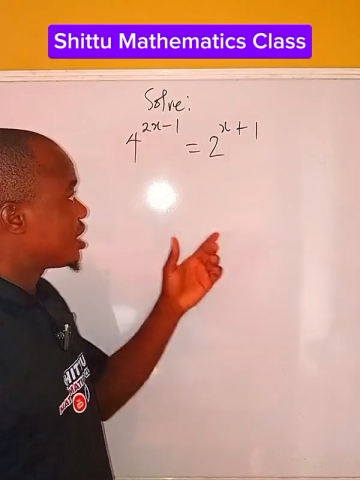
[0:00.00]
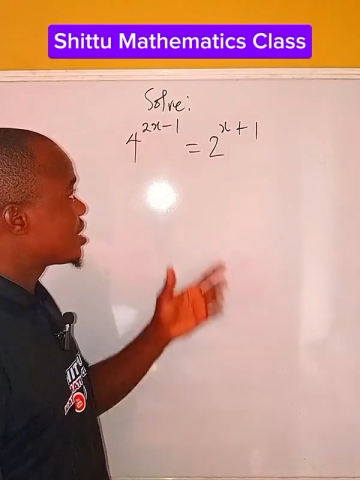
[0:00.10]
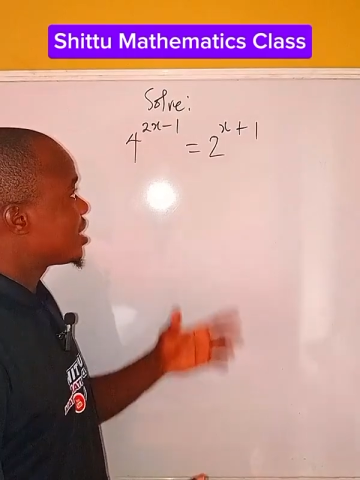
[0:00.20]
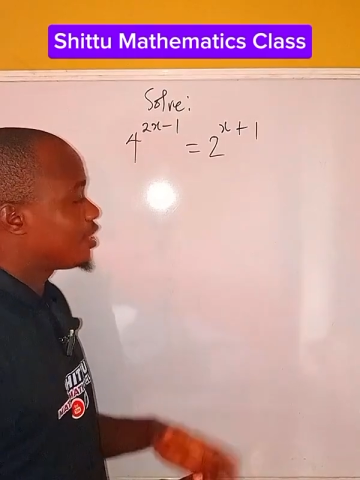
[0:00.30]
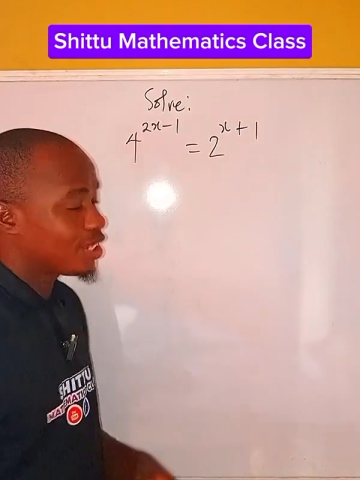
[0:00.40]

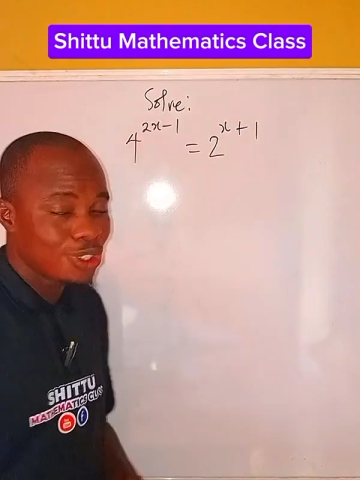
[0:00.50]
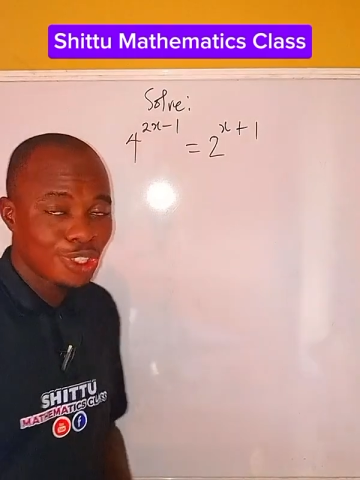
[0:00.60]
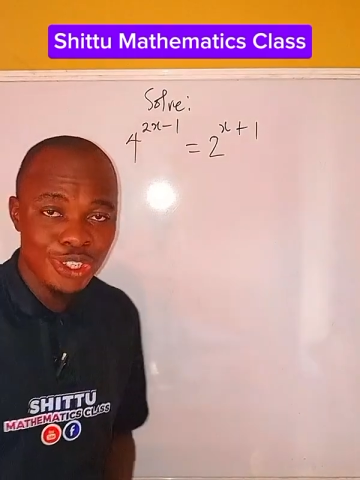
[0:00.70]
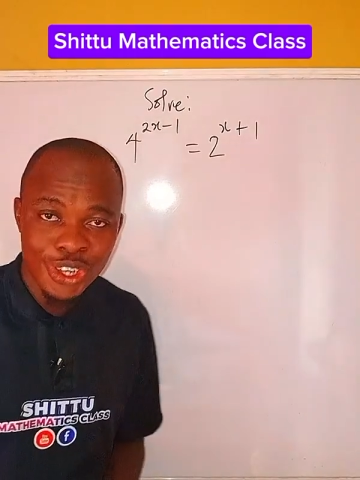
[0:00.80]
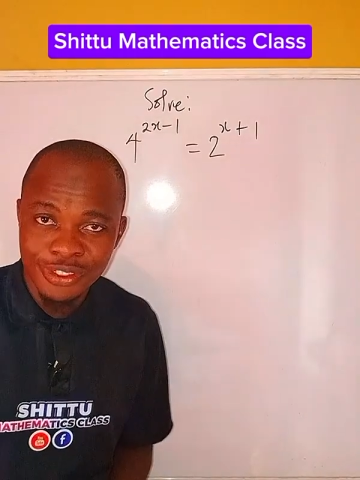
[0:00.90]
Let's see how we are
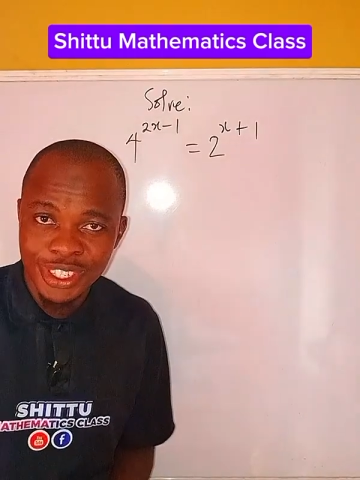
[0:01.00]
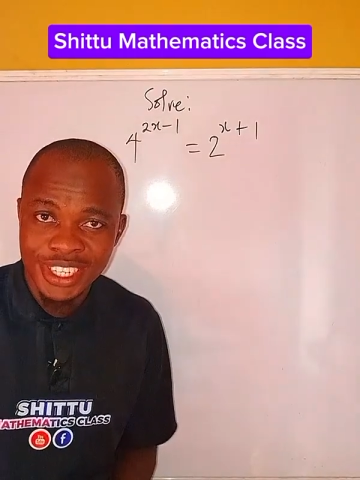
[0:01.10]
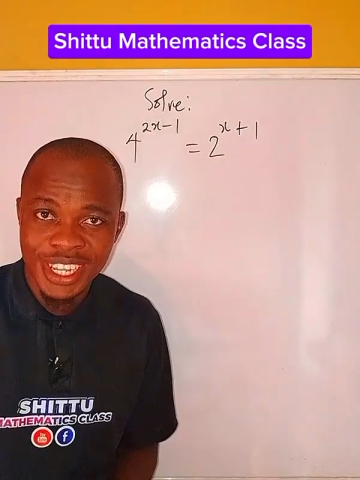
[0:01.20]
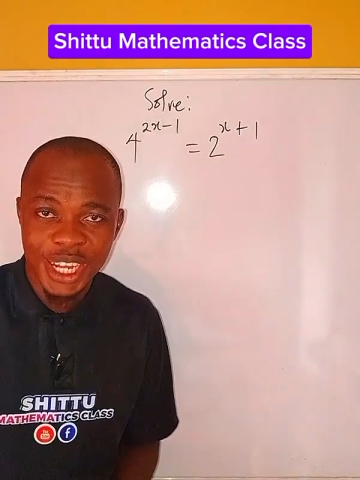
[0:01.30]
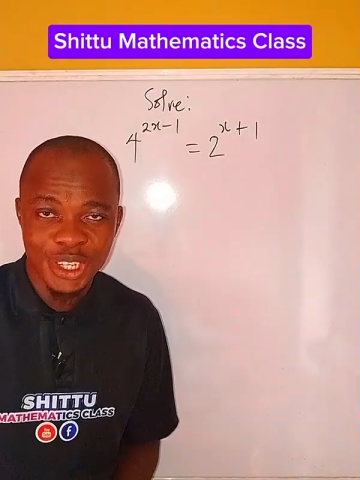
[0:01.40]
going to solve
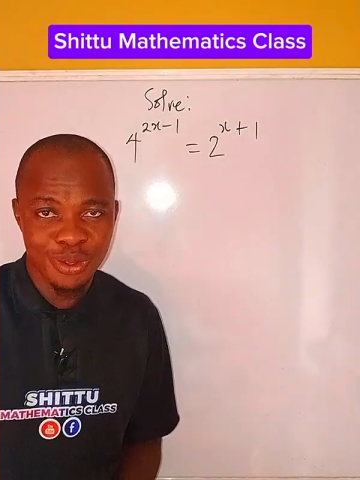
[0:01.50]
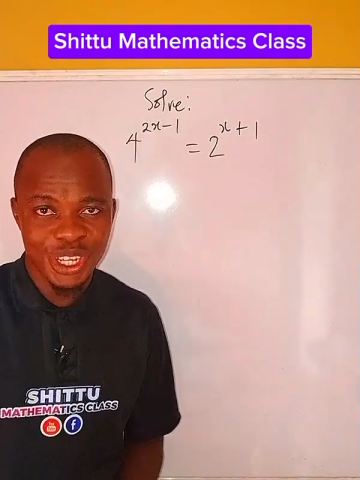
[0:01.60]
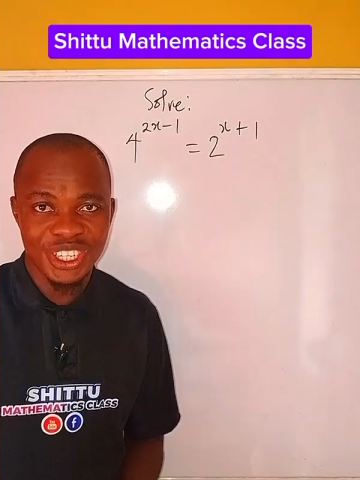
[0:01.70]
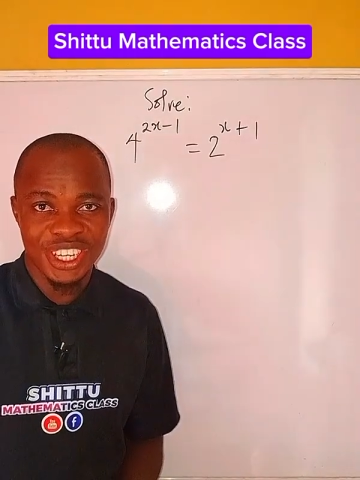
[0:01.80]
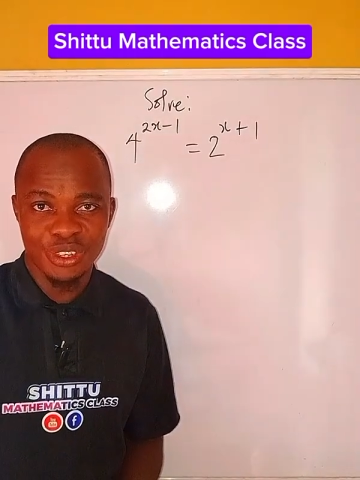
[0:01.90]
this
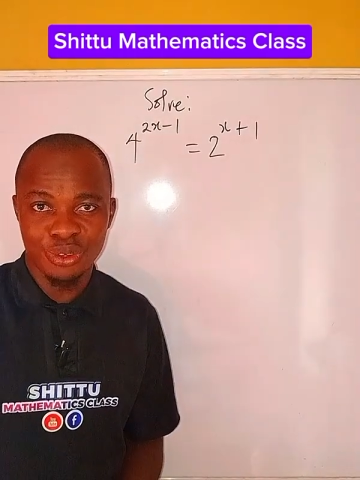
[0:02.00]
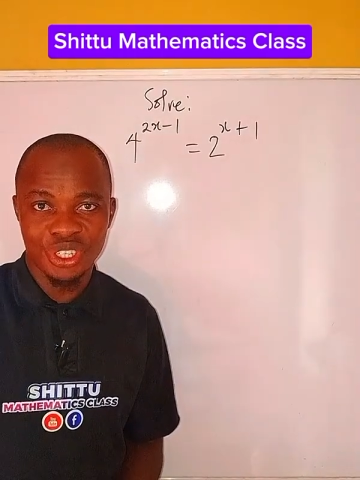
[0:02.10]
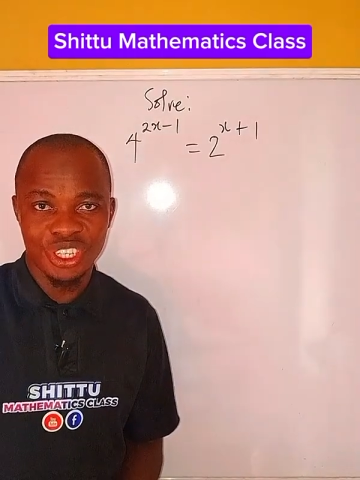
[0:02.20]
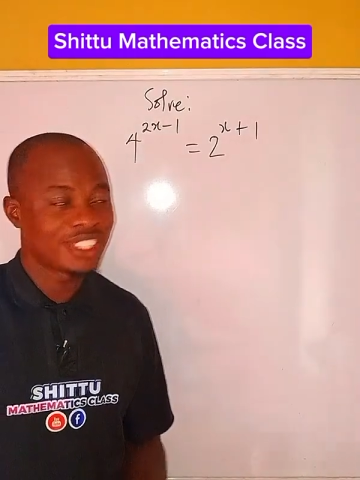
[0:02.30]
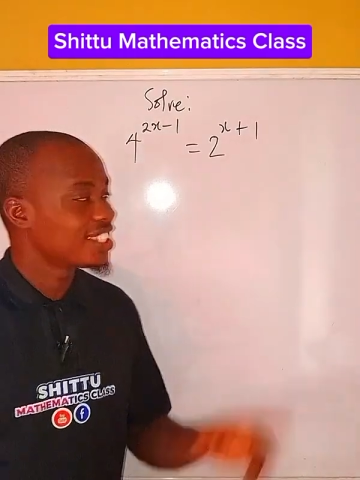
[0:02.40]
exponential
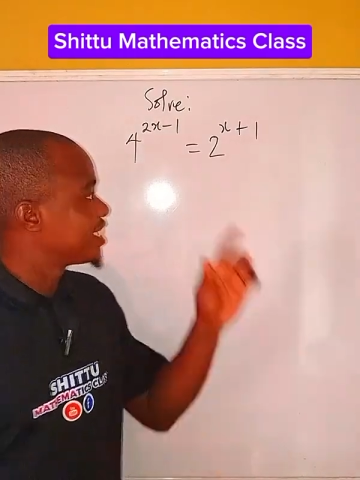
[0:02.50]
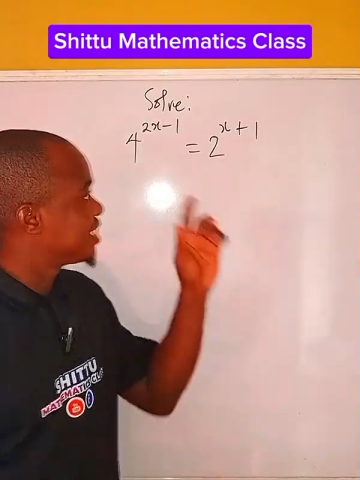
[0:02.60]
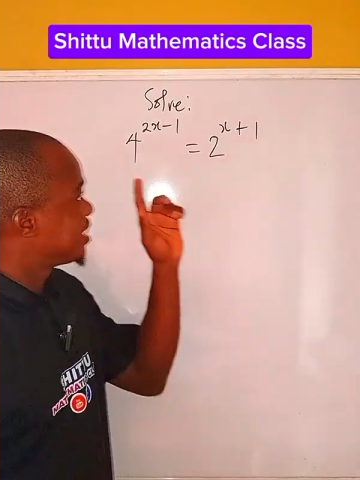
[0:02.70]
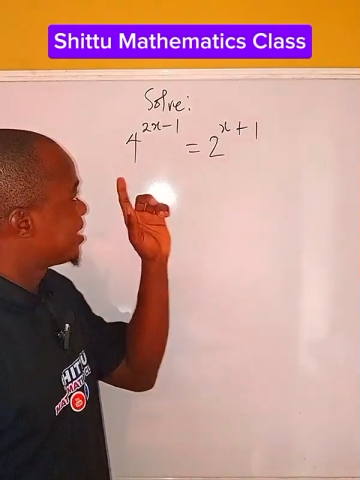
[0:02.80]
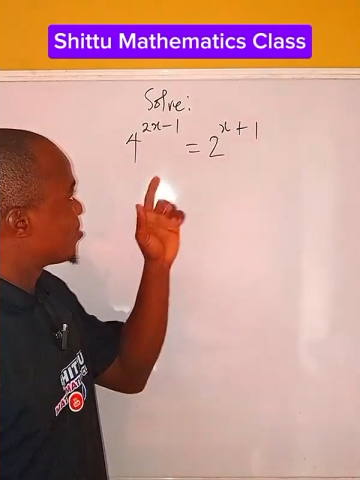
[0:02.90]
equation.
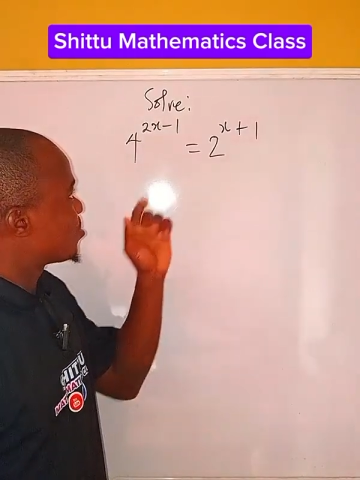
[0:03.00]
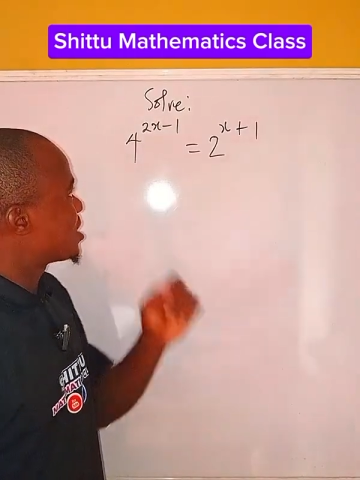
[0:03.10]
The